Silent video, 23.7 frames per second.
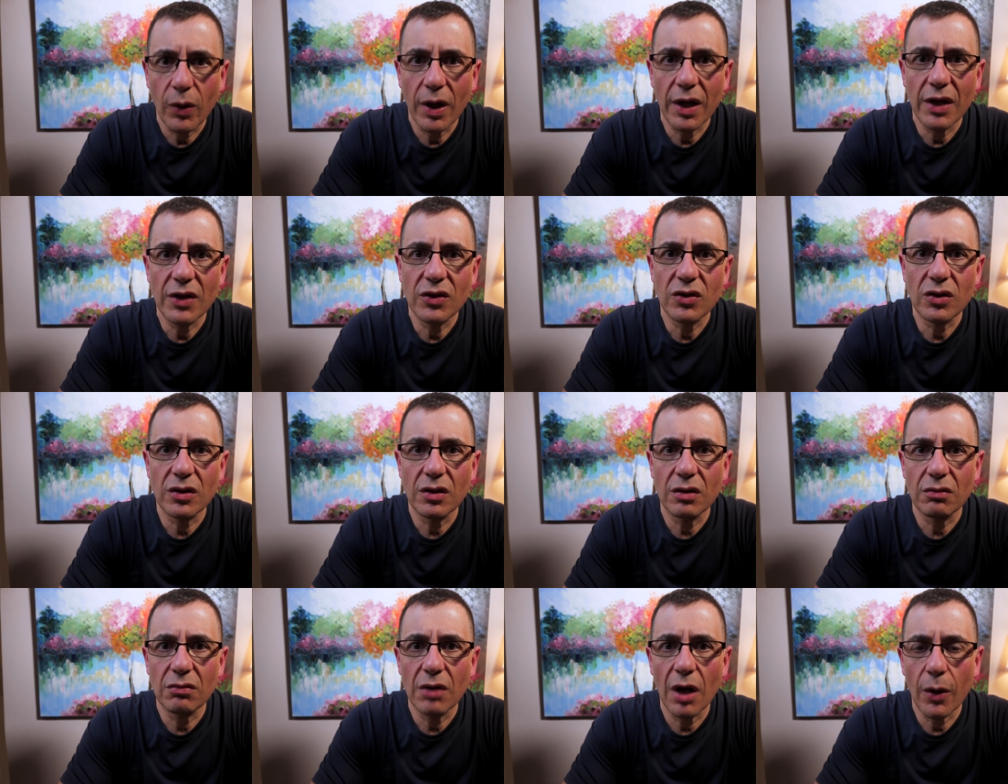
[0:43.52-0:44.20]
rate is
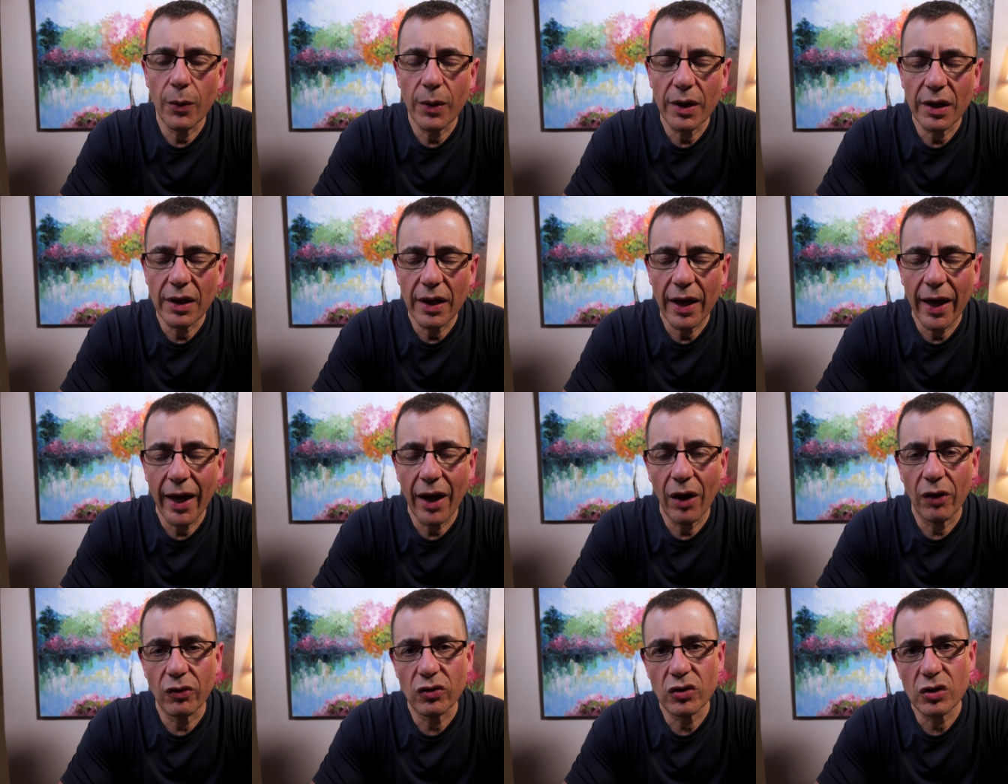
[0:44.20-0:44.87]
going,
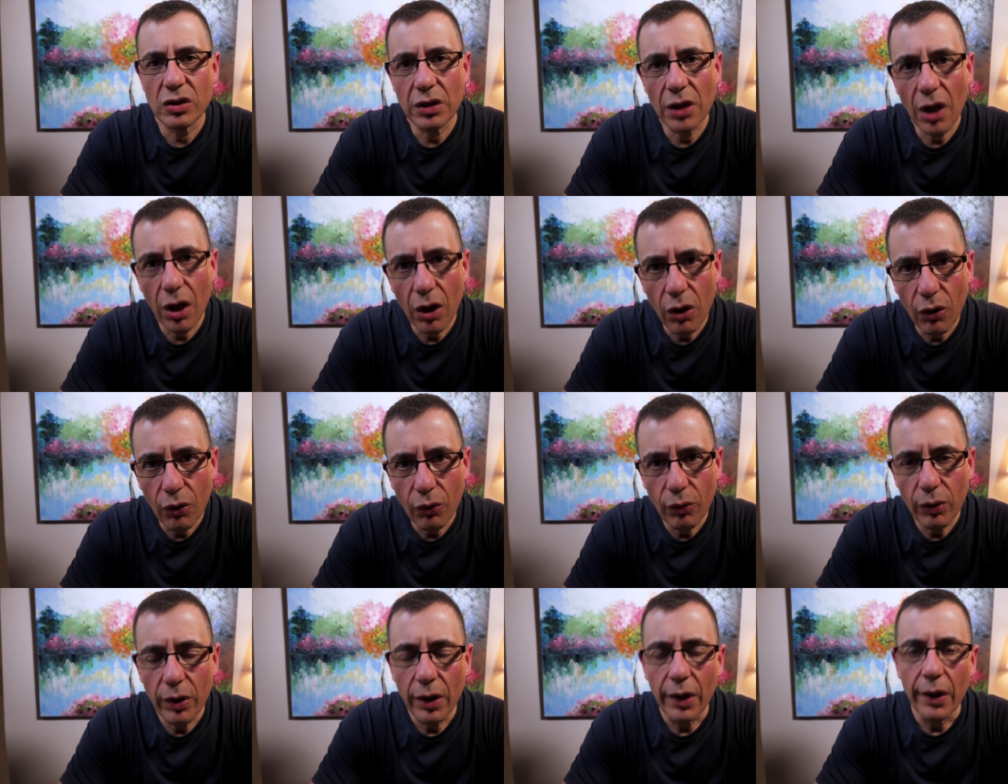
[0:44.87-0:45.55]
how
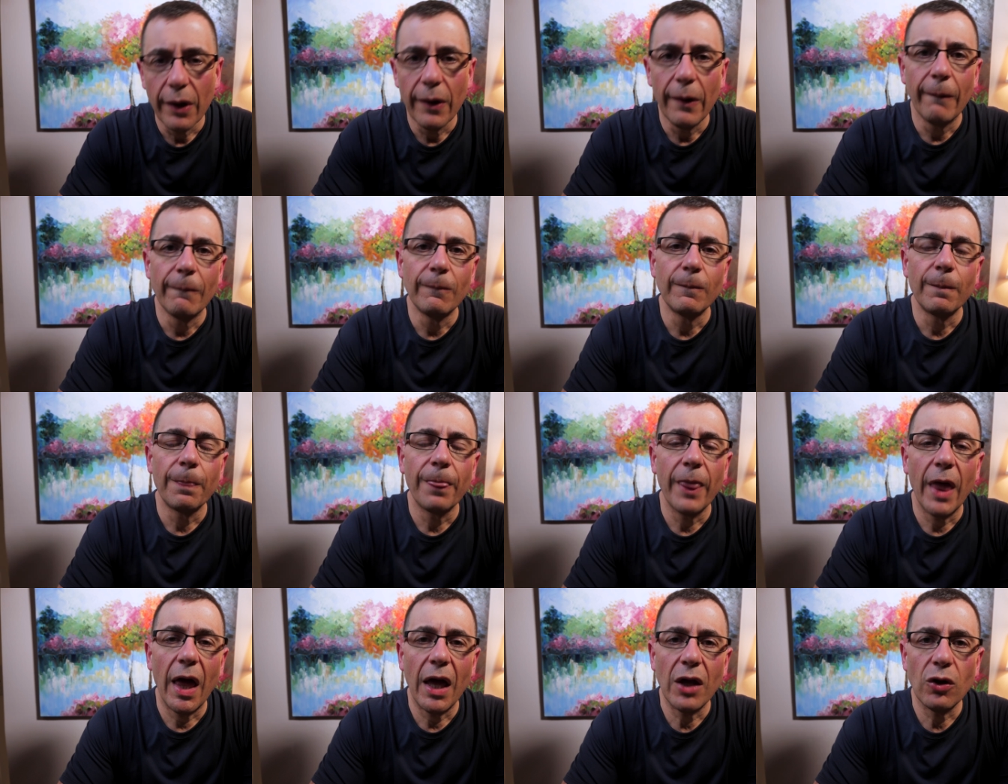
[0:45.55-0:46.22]
slow,
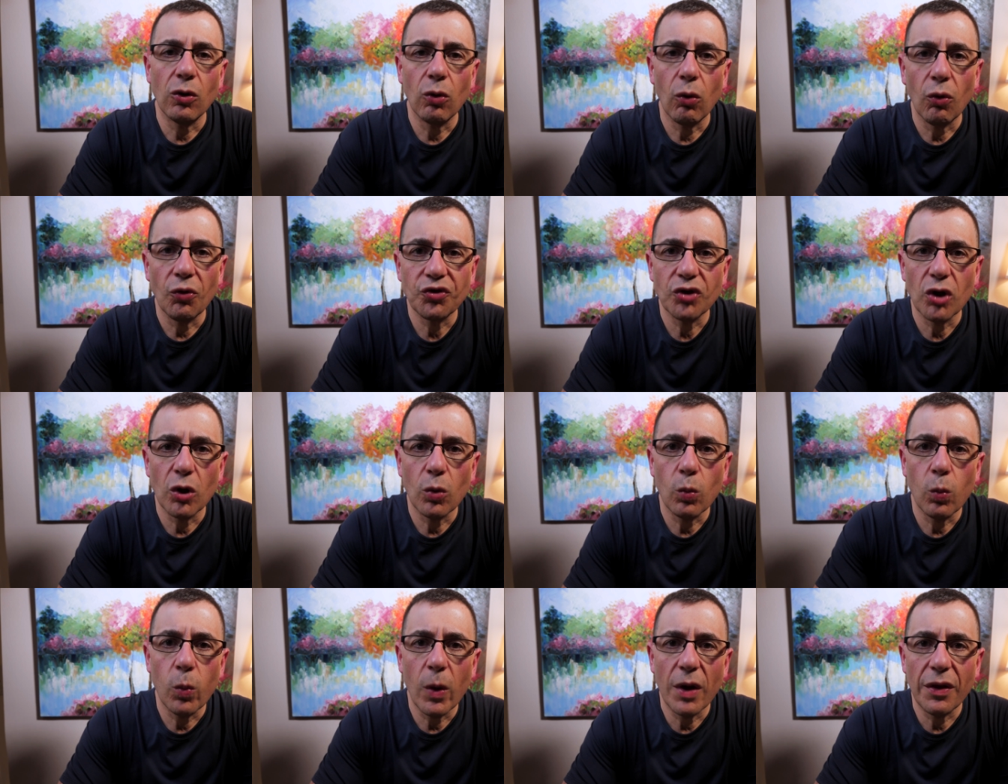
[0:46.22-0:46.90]
and
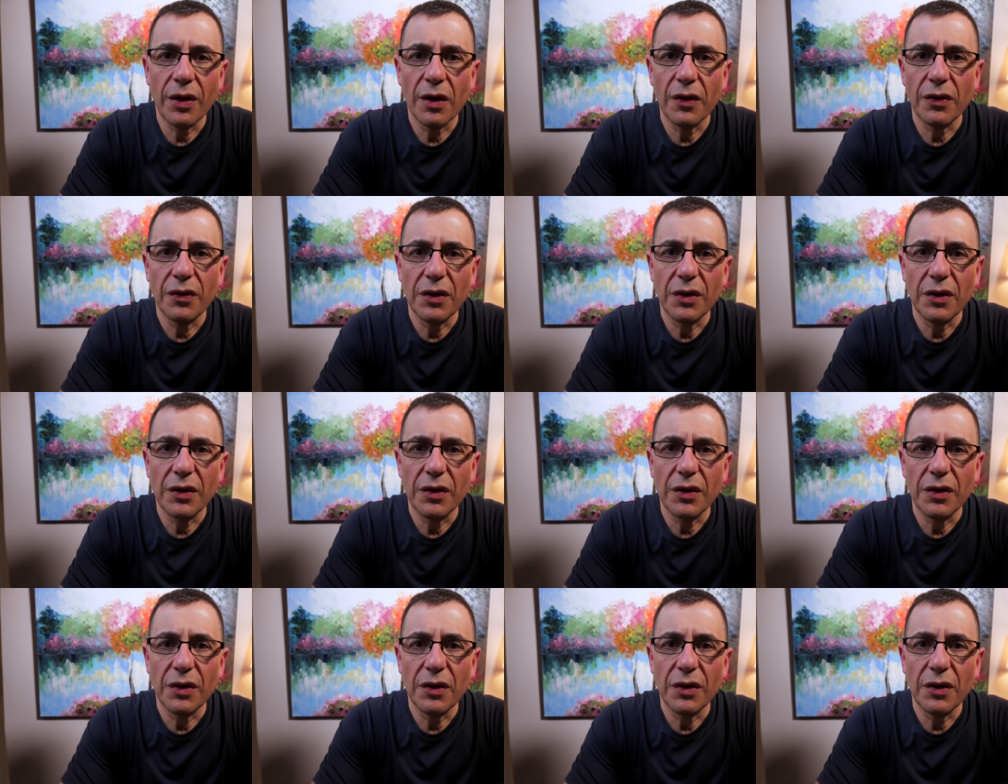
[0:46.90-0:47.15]
also whether